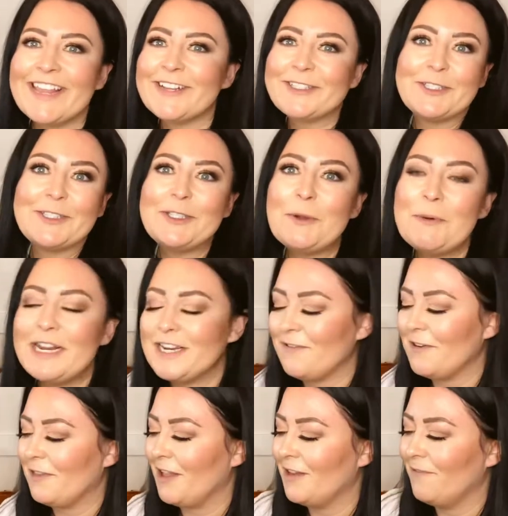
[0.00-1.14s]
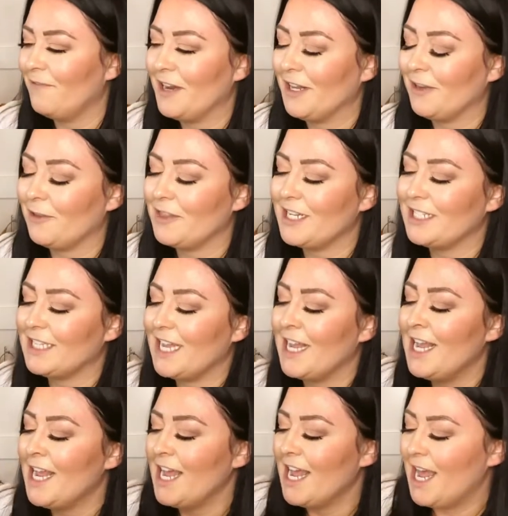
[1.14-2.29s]
There's so many different fun little things that
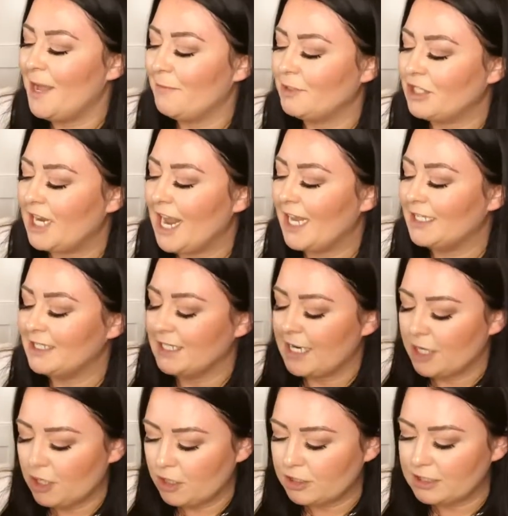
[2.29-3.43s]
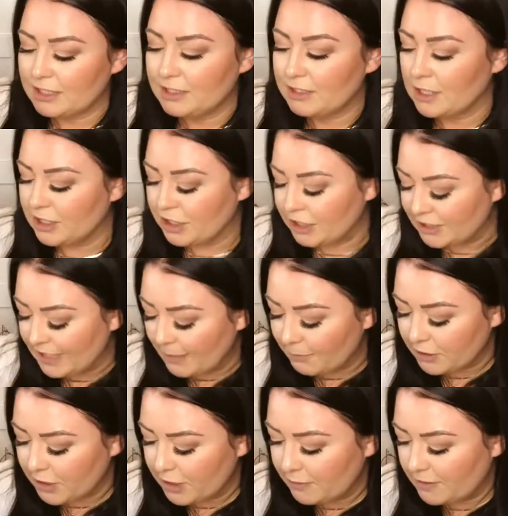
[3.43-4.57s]
um, she has in hers so that she's able
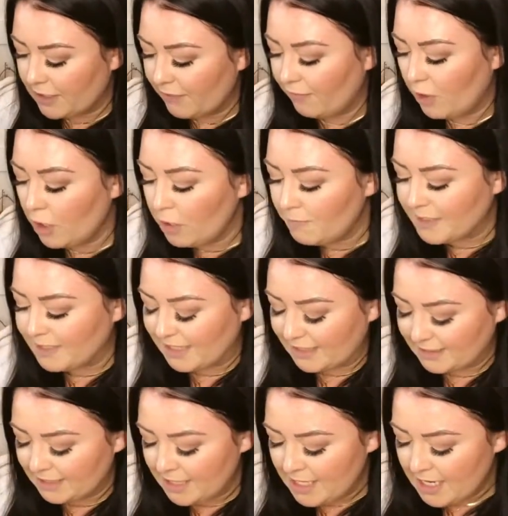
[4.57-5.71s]
to use it for her business.